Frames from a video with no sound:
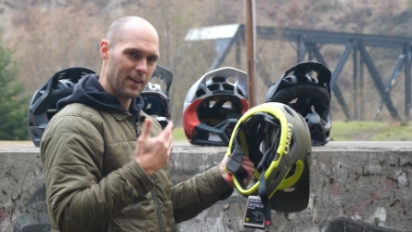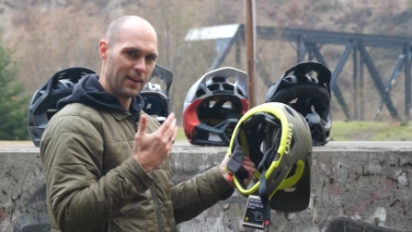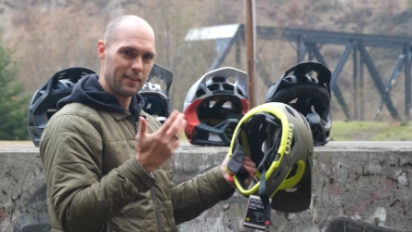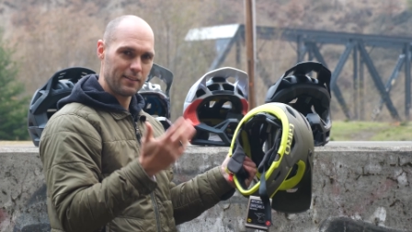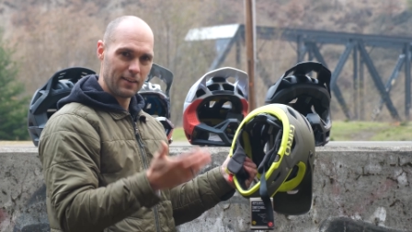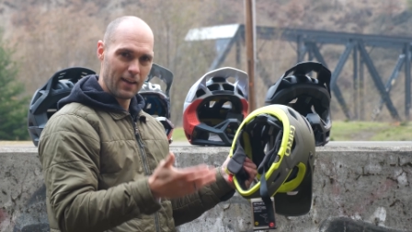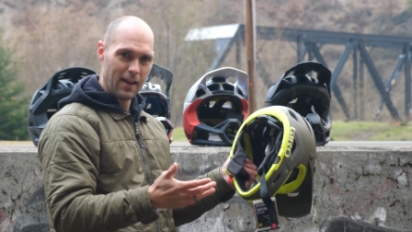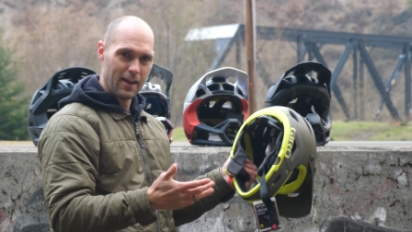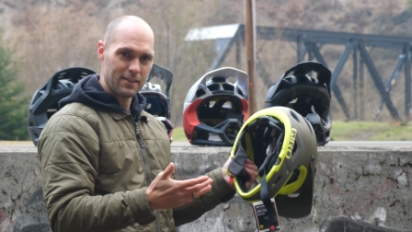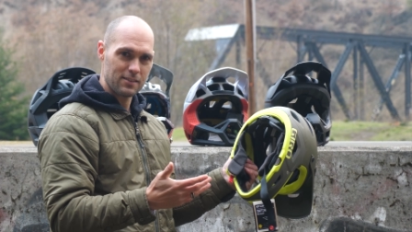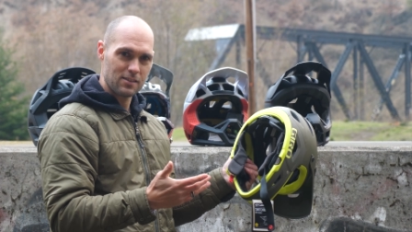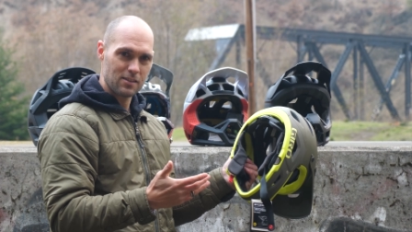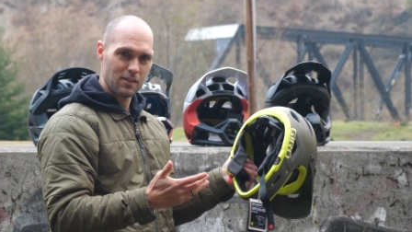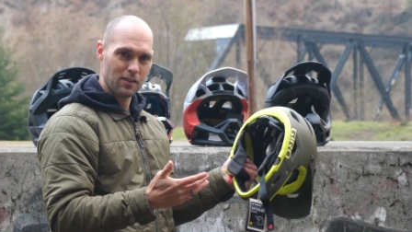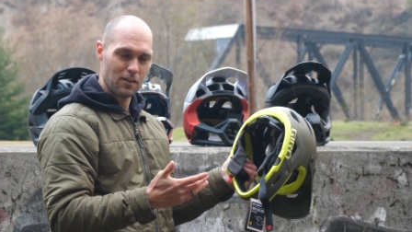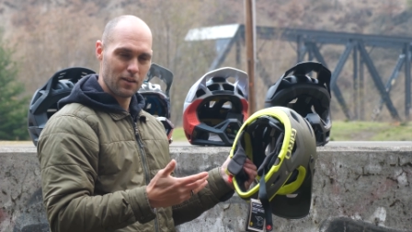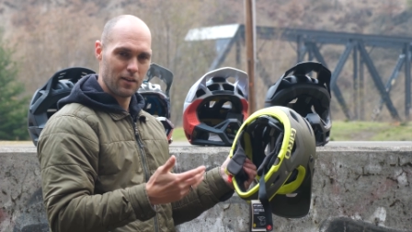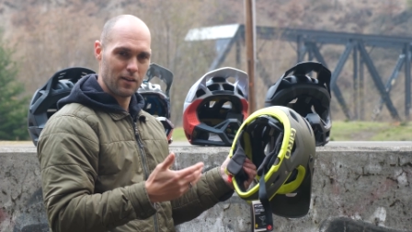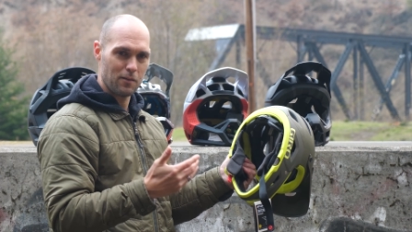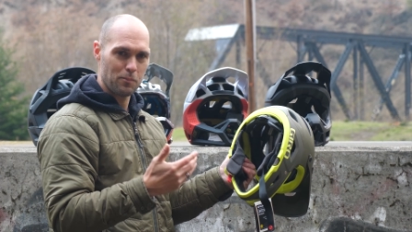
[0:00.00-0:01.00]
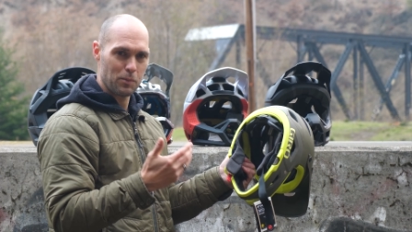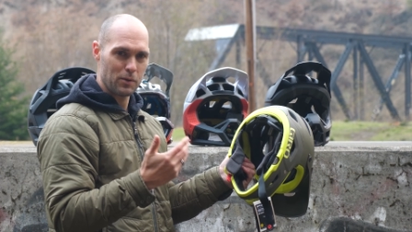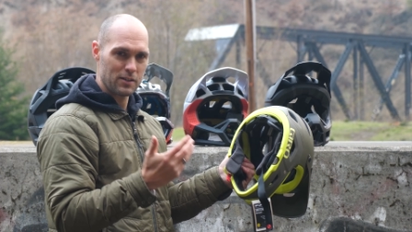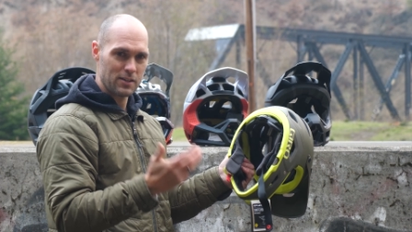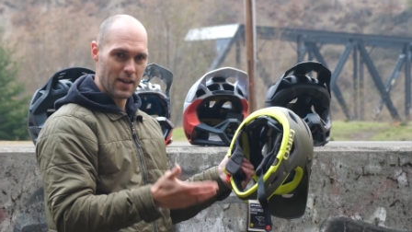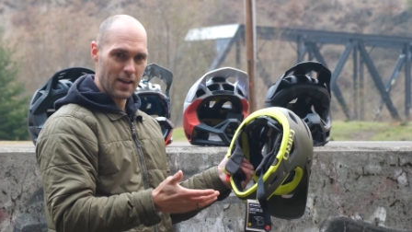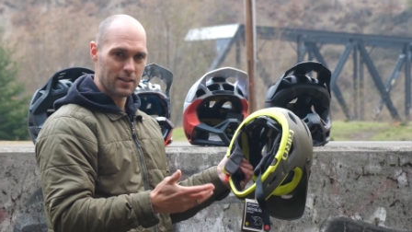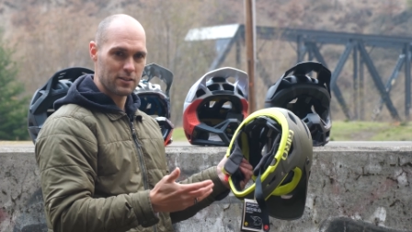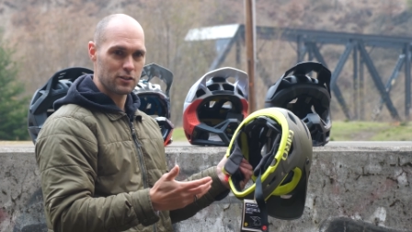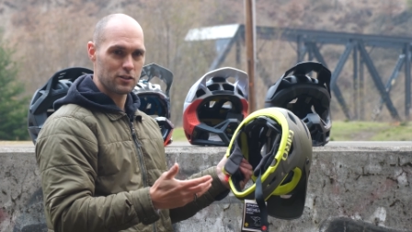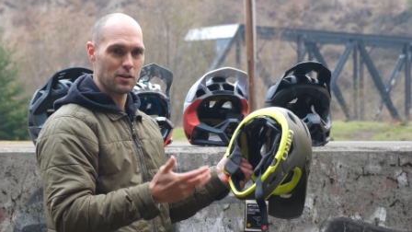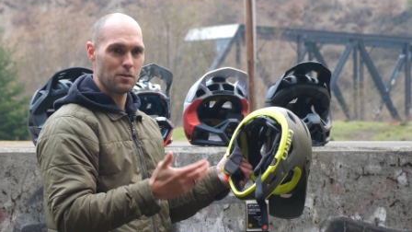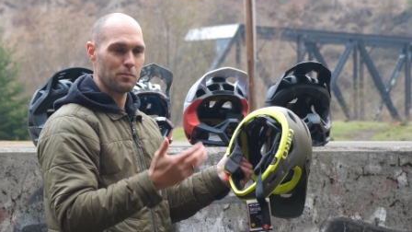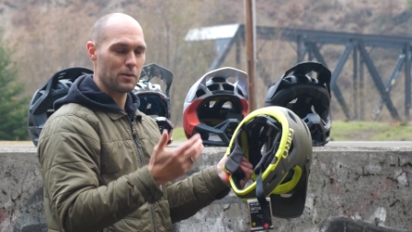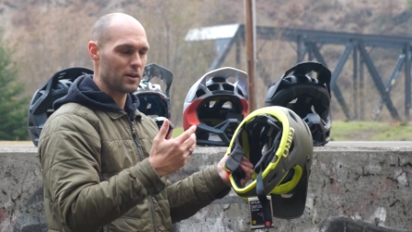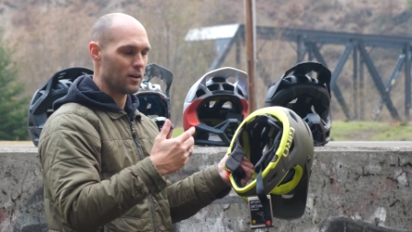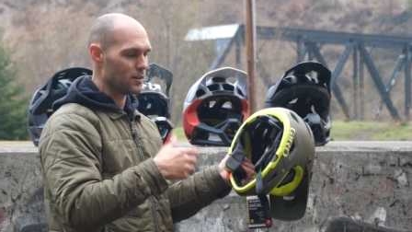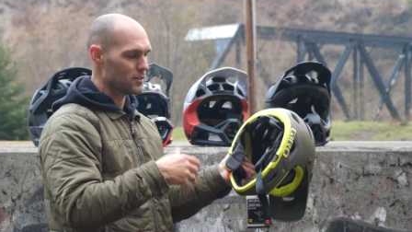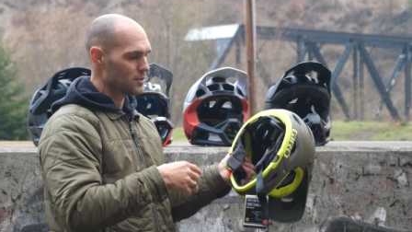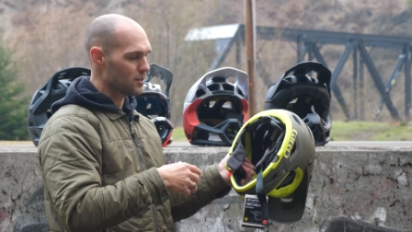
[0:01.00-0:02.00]
that adds to the protection,
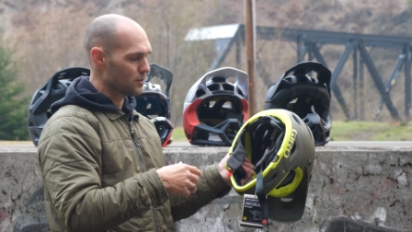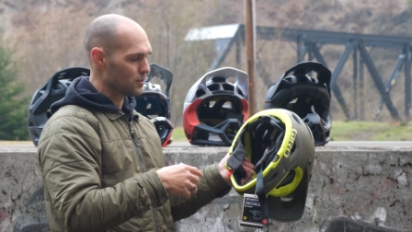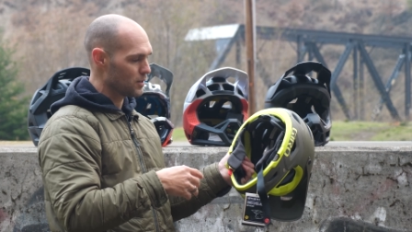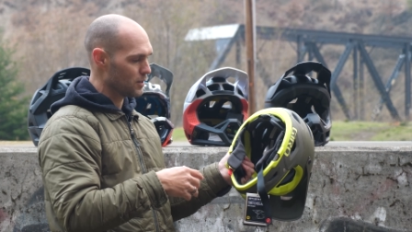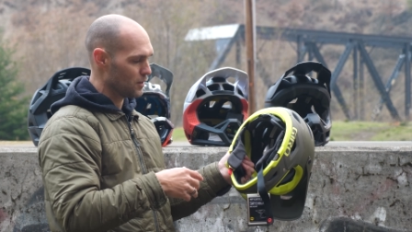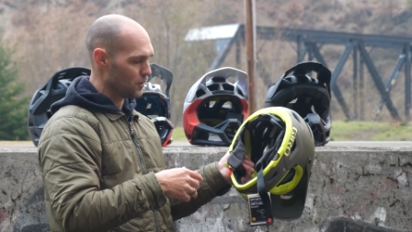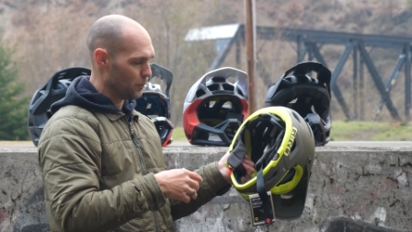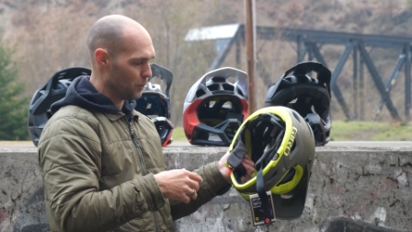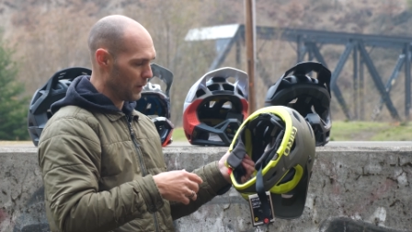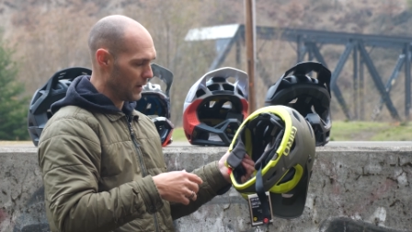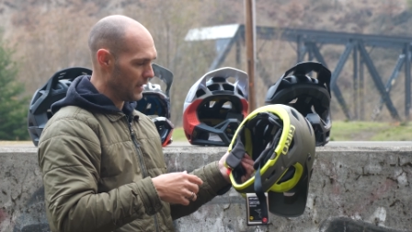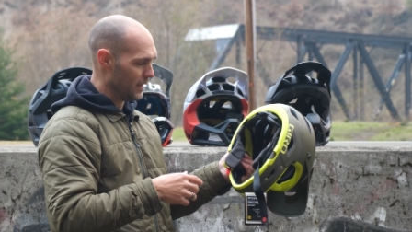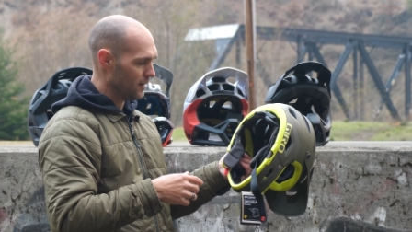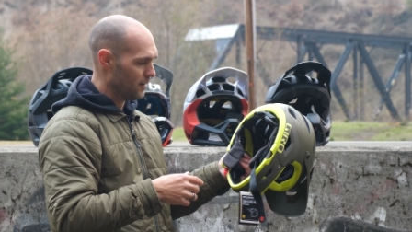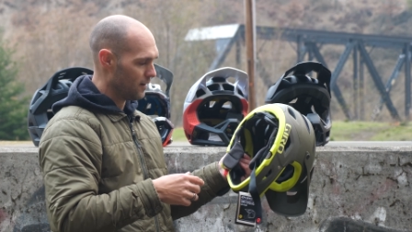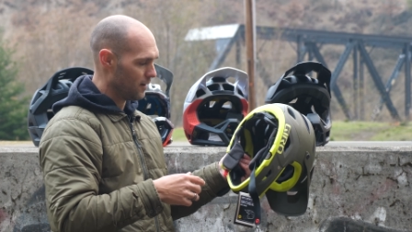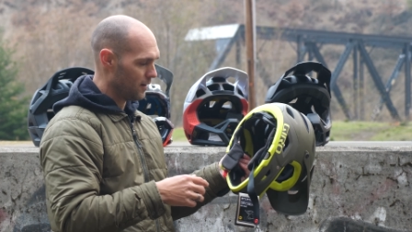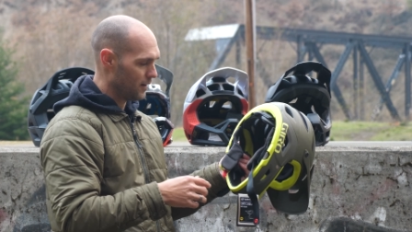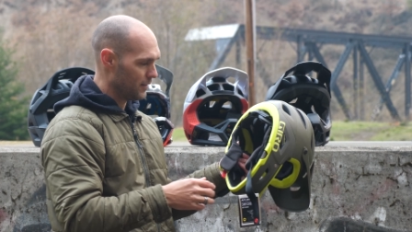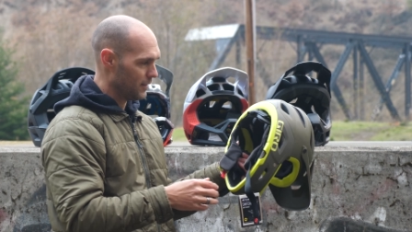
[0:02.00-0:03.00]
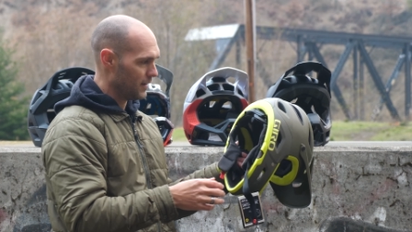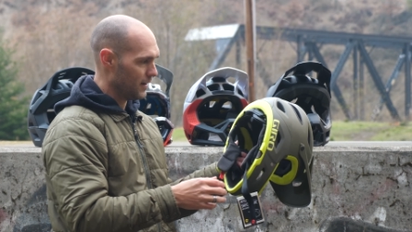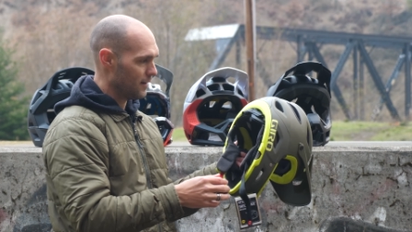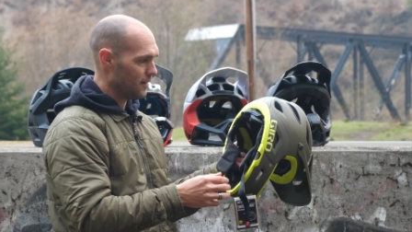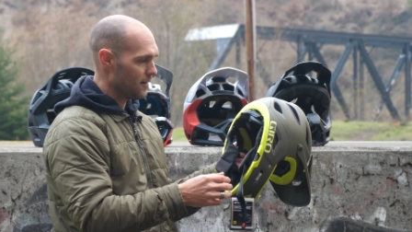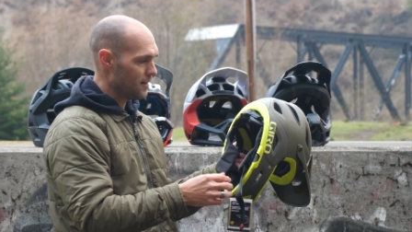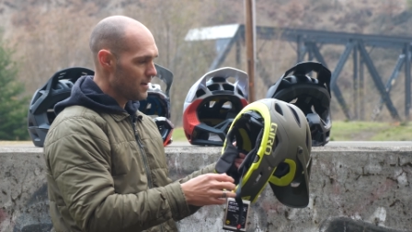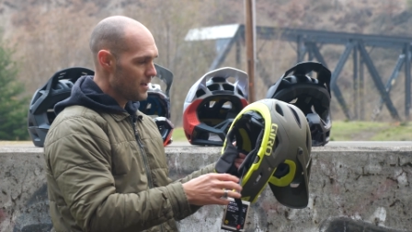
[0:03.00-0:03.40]
but also to the weight on there.